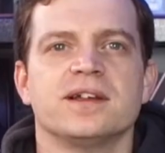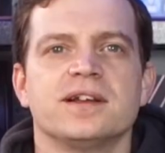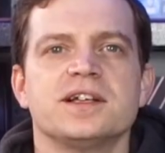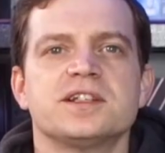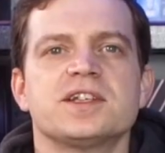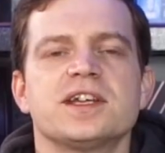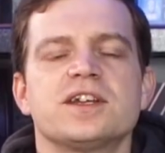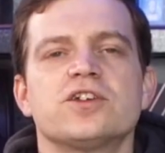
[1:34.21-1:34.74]

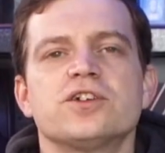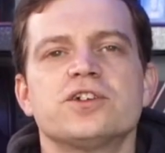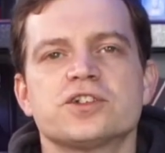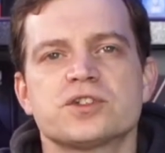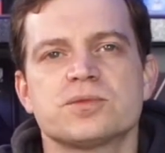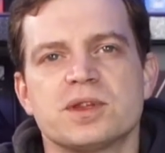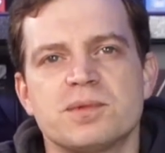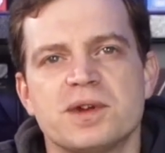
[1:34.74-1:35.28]
Let's take a look
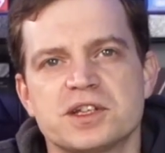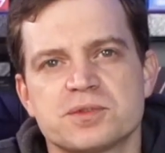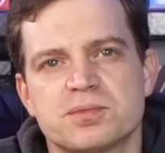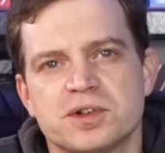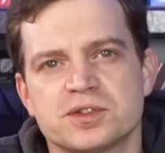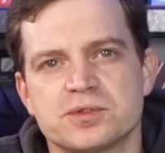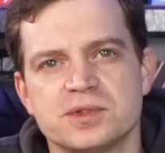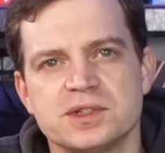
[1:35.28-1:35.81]
at some of the
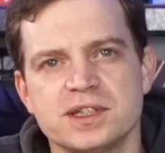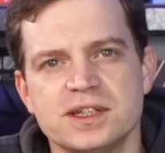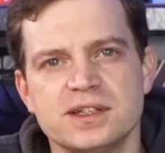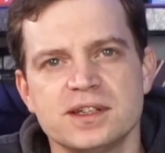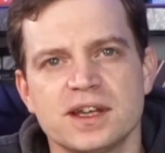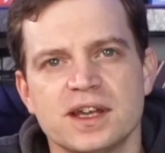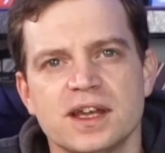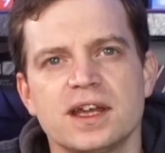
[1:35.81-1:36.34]
benchmarks we
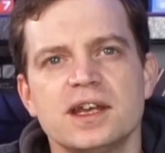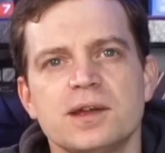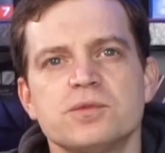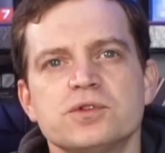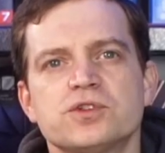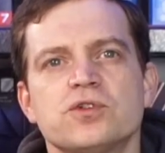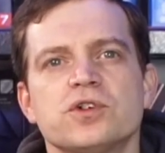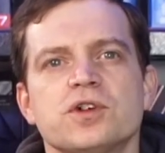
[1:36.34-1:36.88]
did, and then
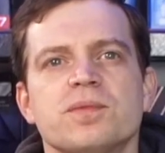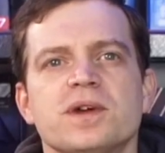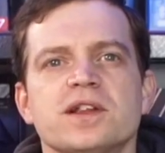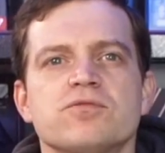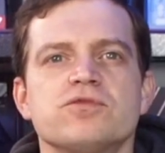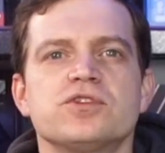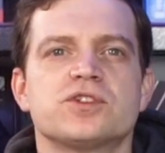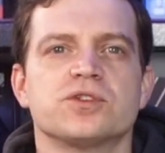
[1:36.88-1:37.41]
we'll talk about
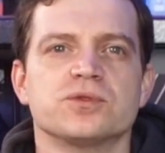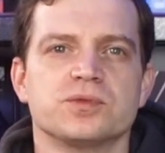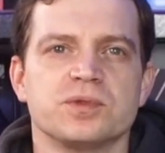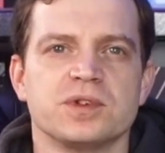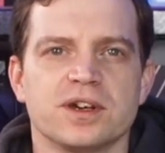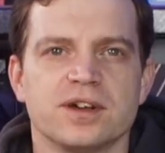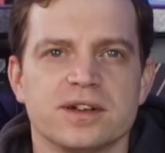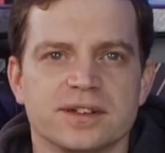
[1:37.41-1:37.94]
the results
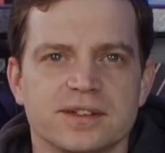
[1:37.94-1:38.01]
we got.